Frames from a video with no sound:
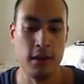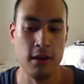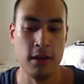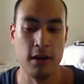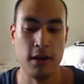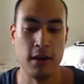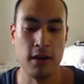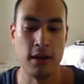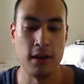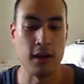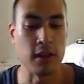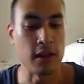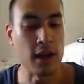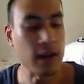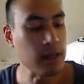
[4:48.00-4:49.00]
A
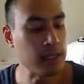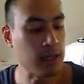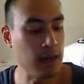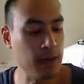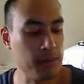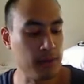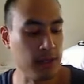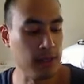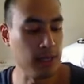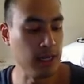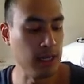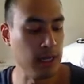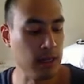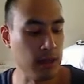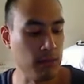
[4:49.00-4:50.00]
lot of times in the
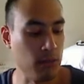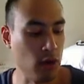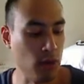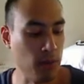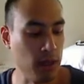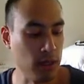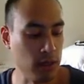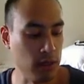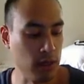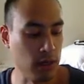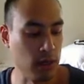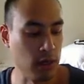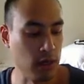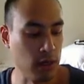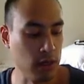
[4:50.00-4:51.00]
heat of the moment,
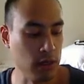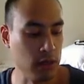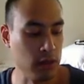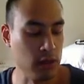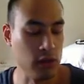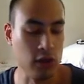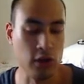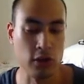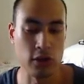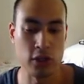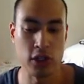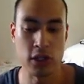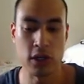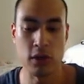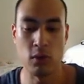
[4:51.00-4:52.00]
you're
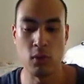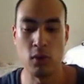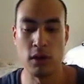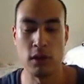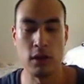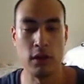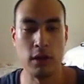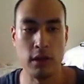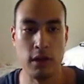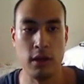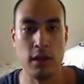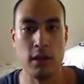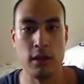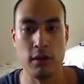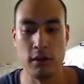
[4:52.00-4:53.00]
just going to want to look,
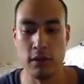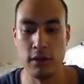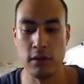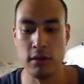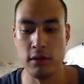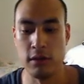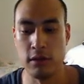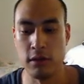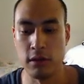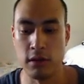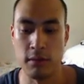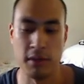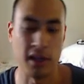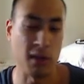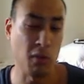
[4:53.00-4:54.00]
and you're going to
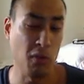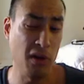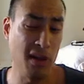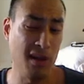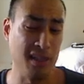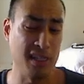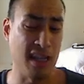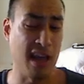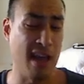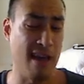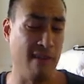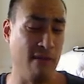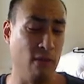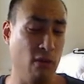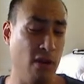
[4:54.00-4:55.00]
be like, well, it's
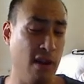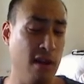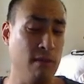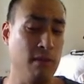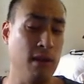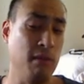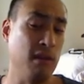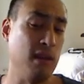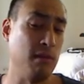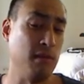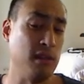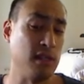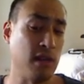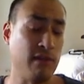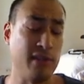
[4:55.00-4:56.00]
halfway, maybe that means
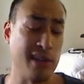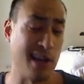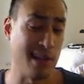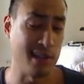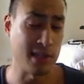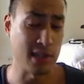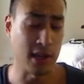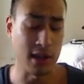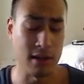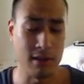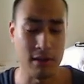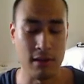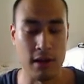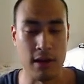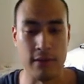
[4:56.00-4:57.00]
I have 10 seconds
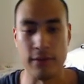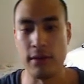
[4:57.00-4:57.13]
left.